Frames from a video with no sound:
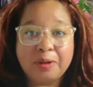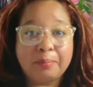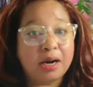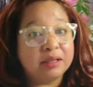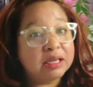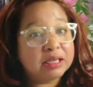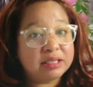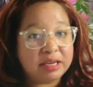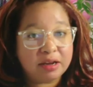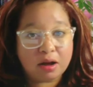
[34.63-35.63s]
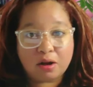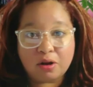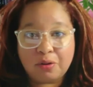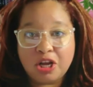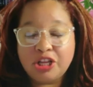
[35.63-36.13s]
Party like a
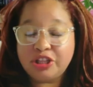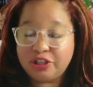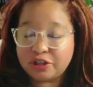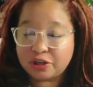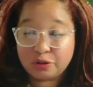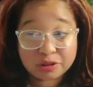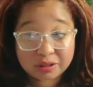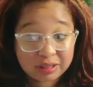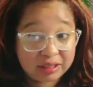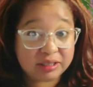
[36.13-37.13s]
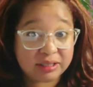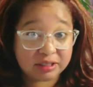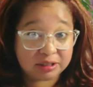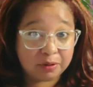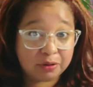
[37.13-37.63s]
CEO. These are usually the
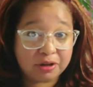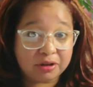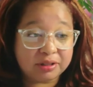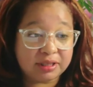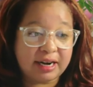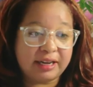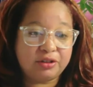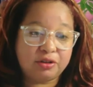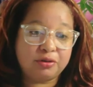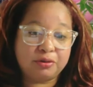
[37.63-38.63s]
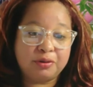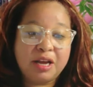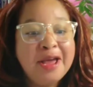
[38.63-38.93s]
testimonials that I do.